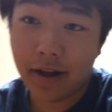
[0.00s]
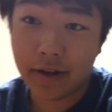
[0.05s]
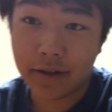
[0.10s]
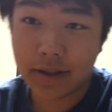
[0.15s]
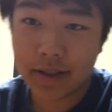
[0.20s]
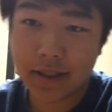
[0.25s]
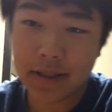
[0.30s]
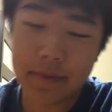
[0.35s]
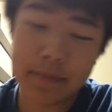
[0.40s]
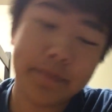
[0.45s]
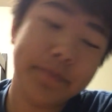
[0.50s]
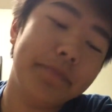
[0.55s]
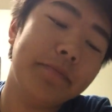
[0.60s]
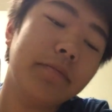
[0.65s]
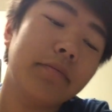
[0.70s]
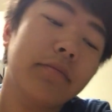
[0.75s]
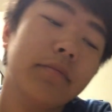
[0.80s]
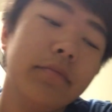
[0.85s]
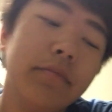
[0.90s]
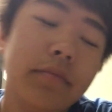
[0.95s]
else.
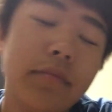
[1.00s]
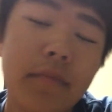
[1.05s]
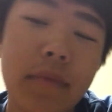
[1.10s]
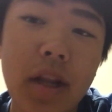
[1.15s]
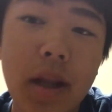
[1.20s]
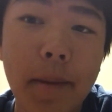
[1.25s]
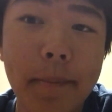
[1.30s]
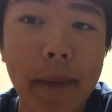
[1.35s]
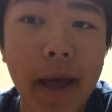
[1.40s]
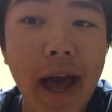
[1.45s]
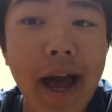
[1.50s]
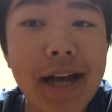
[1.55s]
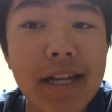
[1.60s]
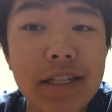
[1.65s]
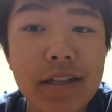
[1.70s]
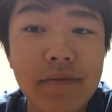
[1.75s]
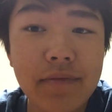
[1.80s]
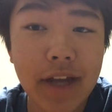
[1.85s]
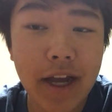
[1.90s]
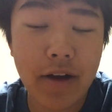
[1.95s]
But
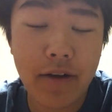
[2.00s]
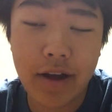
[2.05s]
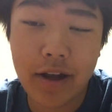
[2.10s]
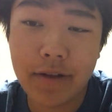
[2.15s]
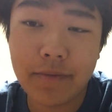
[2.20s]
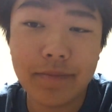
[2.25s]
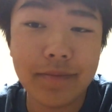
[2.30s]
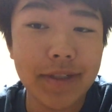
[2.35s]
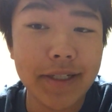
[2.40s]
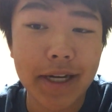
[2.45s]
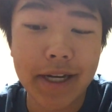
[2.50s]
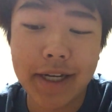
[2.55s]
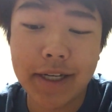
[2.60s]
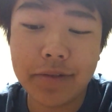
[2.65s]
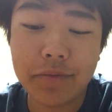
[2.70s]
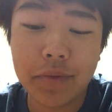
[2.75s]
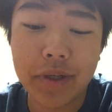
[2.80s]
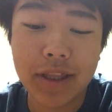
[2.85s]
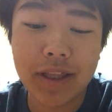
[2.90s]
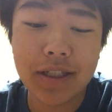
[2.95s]
as of now, I'm
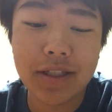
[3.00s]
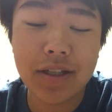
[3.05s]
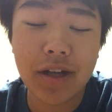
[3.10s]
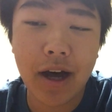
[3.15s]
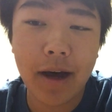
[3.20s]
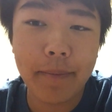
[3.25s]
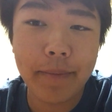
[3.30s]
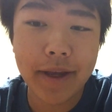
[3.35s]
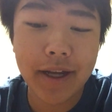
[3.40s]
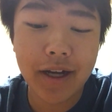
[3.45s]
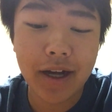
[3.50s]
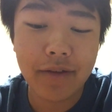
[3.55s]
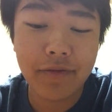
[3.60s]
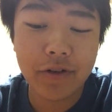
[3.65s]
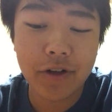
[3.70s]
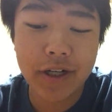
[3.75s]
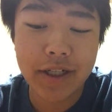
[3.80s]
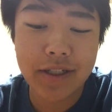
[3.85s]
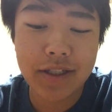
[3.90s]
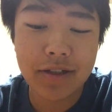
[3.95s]
done with the topic of
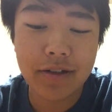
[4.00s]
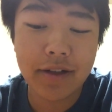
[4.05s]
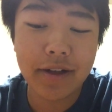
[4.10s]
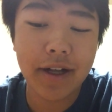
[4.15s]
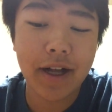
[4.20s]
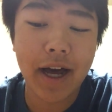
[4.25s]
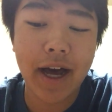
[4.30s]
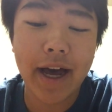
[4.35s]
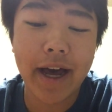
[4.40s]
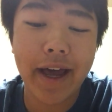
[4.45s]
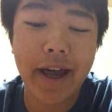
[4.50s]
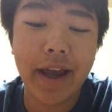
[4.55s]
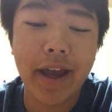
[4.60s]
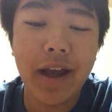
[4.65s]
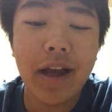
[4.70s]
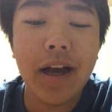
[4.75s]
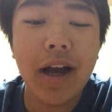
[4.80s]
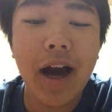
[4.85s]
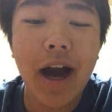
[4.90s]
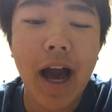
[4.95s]
Krystal and Kai.
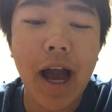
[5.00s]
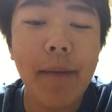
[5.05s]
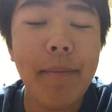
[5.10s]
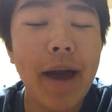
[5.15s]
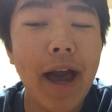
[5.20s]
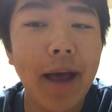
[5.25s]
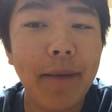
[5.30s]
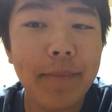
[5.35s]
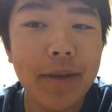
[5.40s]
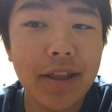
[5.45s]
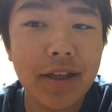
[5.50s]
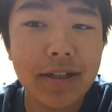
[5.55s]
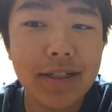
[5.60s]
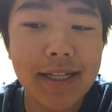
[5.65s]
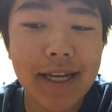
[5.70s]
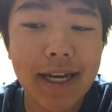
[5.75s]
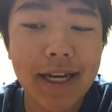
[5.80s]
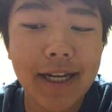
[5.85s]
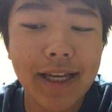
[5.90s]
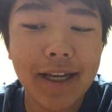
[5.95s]
I'm happy they're
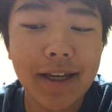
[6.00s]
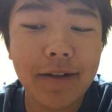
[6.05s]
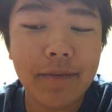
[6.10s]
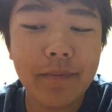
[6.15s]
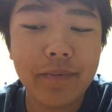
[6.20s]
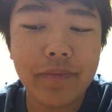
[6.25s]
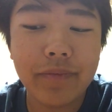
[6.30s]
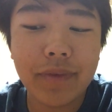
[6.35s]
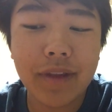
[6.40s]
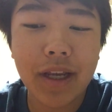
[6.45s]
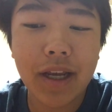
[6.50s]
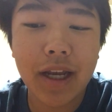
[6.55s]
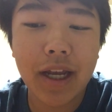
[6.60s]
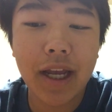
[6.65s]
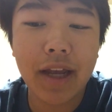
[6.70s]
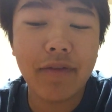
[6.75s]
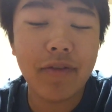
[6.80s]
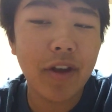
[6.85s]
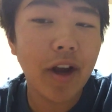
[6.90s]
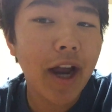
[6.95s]
dating.
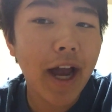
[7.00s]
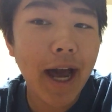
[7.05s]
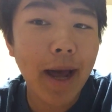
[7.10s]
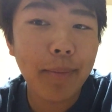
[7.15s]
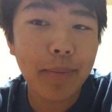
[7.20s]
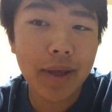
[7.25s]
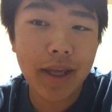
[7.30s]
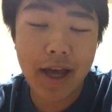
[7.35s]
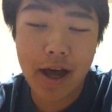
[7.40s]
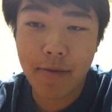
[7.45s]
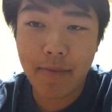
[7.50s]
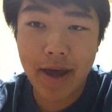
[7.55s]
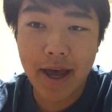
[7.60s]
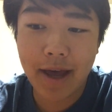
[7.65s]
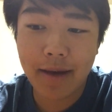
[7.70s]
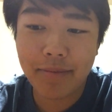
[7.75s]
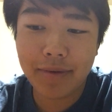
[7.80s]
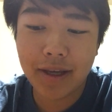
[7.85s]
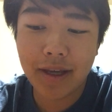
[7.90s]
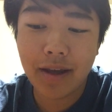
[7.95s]
If they're happy, I'm
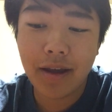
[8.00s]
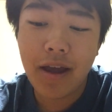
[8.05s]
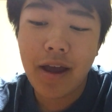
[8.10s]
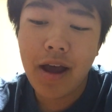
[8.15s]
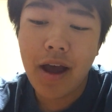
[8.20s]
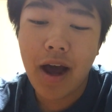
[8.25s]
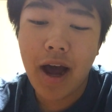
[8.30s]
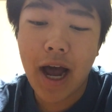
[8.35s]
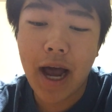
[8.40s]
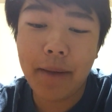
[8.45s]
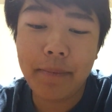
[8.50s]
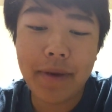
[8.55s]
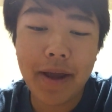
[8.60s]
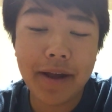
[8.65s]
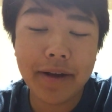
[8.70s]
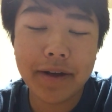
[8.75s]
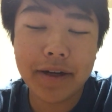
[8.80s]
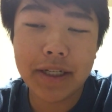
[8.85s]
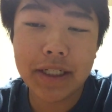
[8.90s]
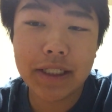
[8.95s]
happy. I'm
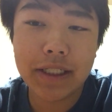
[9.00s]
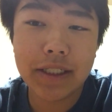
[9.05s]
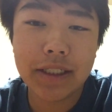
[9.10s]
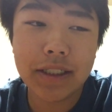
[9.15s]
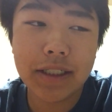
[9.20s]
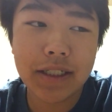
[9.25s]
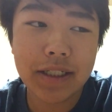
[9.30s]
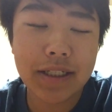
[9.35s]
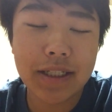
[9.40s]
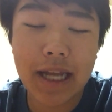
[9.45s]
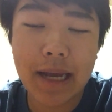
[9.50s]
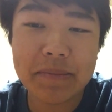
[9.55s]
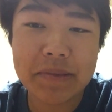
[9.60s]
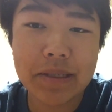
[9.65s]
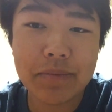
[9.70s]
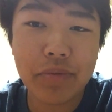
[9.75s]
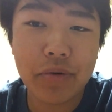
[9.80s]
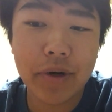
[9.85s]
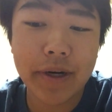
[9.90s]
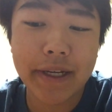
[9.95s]
not gonna stop
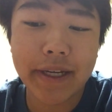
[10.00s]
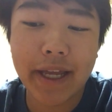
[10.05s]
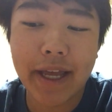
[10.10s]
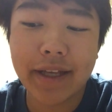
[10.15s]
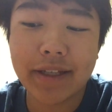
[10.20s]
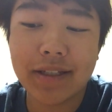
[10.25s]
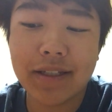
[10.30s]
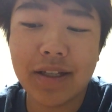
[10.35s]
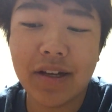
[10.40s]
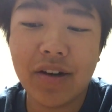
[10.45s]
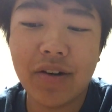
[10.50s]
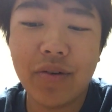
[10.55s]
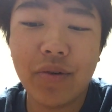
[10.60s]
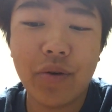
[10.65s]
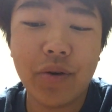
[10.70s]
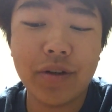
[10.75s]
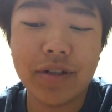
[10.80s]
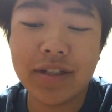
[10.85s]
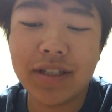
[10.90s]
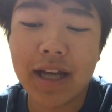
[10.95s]
supporting EXO
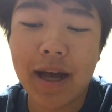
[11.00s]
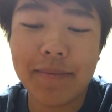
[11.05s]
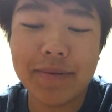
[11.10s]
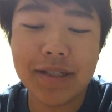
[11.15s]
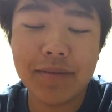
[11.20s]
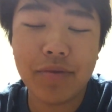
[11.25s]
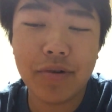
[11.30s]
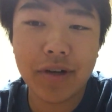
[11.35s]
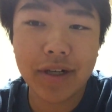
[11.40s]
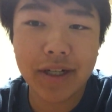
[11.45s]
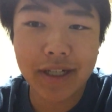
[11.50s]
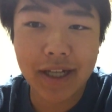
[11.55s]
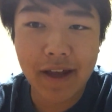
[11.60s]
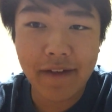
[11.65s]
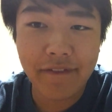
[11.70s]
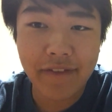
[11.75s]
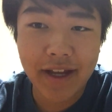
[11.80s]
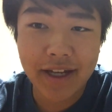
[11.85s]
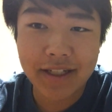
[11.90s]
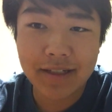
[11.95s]
or stop supporting
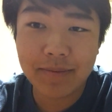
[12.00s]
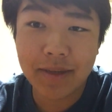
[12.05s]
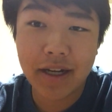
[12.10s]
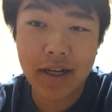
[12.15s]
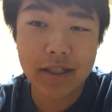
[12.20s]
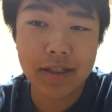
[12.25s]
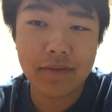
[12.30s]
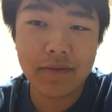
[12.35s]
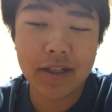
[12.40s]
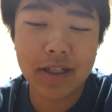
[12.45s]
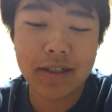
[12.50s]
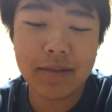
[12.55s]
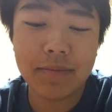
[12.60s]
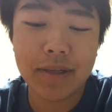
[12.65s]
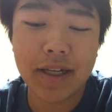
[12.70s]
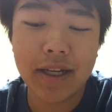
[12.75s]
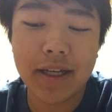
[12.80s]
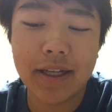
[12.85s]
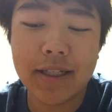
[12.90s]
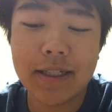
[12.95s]
FX because of this,
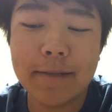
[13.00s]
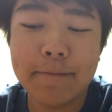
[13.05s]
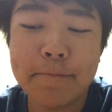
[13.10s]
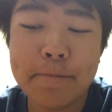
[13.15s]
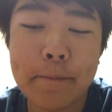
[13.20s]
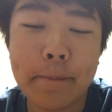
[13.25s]
because